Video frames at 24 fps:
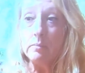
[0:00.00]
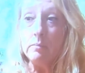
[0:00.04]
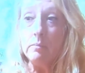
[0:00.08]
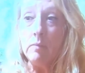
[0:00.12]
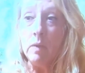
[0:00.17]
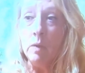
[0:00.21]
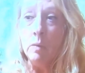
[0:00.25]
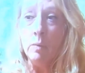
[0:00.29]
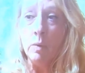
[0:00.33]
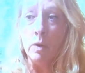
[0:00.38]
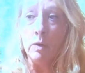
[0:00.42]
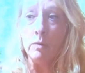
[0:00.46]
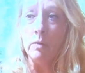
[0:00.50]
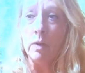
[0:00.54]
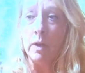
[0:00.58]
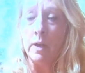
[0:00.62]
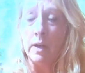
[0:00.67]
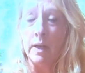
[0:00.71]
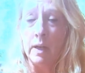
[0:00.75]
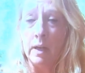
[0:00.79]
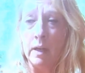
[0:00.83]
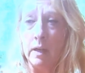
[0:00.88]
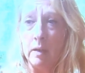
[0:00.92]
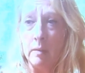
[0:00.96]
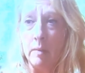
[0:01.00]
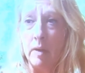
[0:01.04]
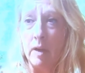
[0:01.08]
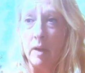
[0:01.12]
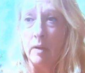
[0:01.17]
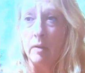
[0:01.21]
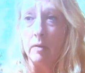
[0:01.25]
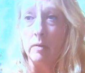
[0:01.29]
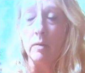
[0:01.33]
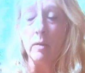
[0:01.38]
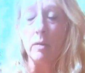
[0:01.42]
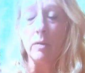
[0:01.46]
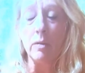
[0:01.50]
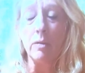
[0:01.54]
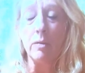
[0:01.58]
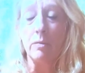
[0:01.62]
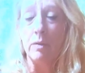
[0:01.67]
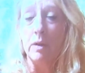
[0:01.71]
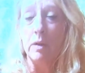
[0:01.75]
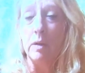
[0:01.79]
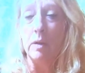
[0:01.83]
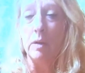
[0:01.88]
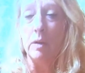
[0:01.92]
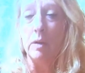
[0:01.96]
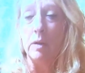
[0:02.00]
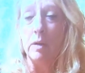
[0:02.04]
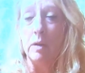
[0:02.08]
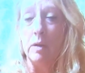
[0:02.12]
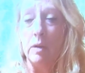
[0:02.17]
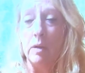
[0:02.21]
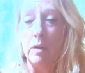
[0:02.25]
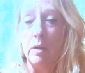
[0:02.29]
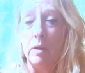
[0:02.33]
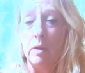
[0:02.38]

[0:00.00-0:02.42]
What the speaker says: we're running at about 3%